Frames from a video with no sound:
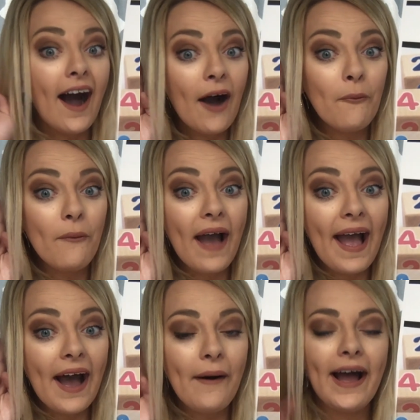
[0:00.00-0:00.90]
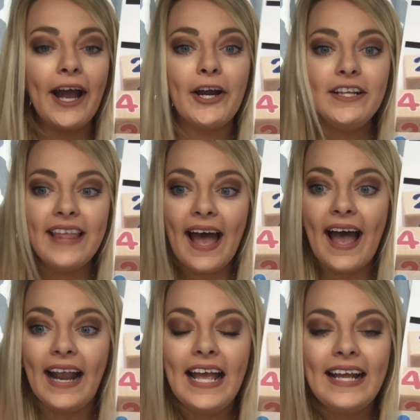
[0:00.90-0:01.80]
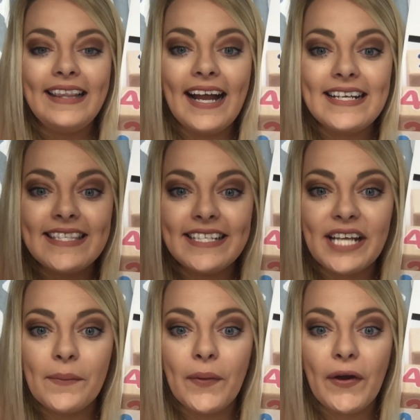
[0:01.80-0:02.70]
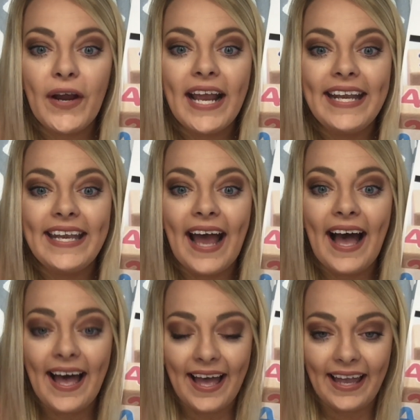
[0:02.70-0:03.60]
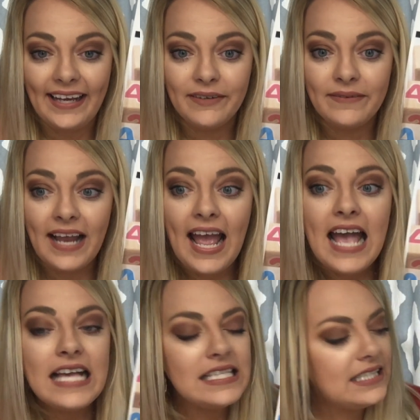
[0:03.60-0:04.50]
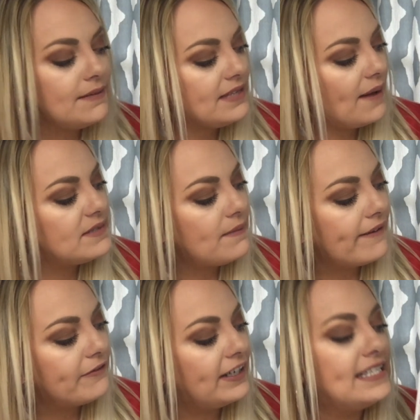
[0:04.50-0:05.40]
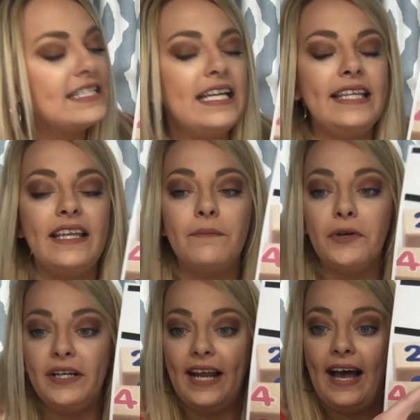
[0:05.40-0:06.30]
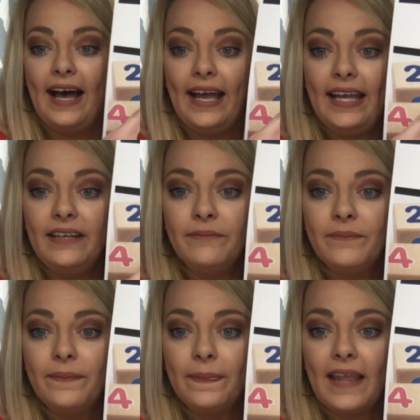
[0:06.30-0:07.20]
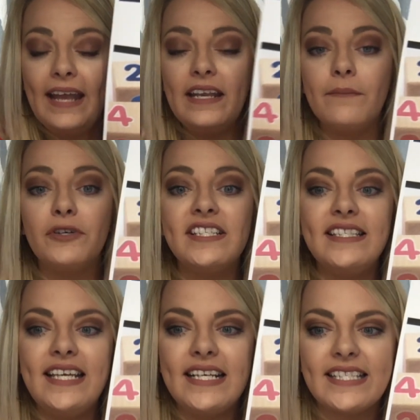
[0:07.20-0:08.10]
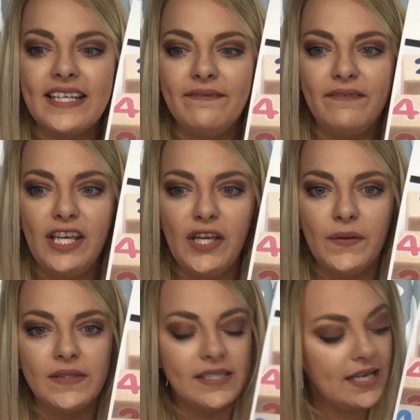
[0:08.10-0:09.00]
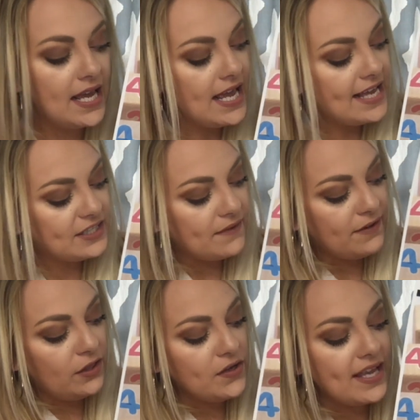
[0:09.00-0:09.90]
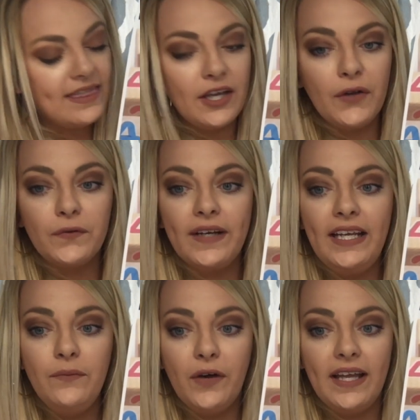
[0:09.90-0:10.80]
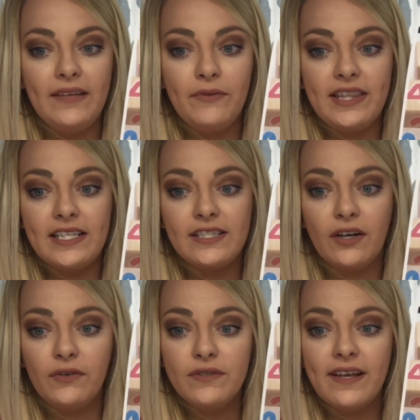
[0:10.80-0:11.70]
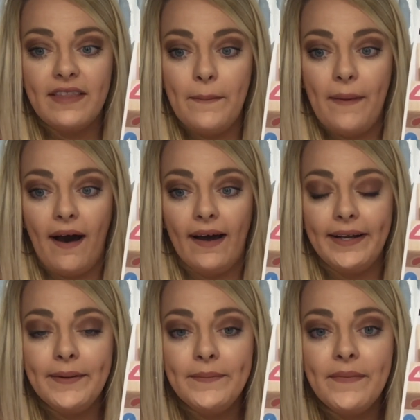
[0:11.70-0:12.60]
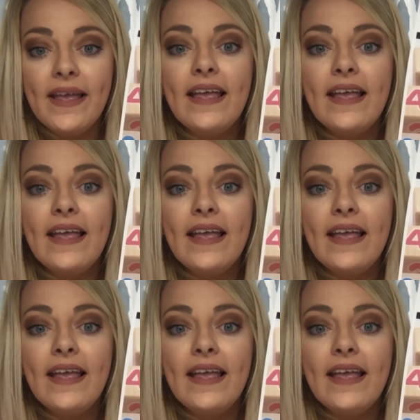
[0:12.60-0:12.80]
Wow, I heard that. That is the number 9. Sometimes my friends get number 9 and number 6 confused. So if you look at the green one, when the circle's on the bottom,